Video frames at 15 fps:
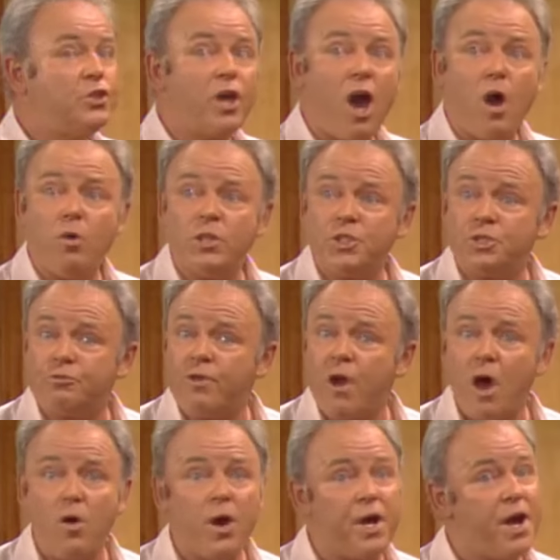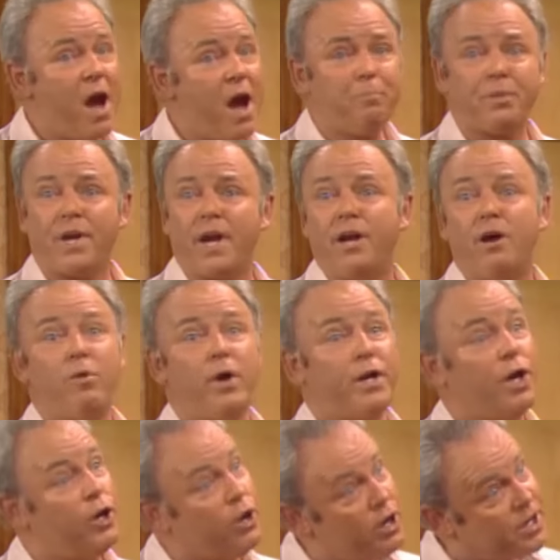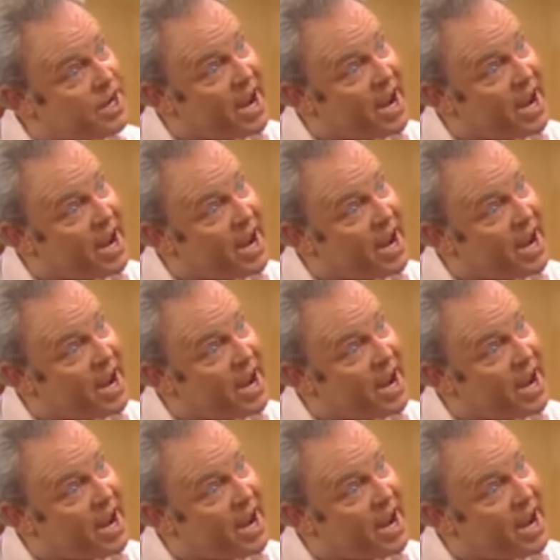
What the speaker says: So is throwing up, but I don't want to look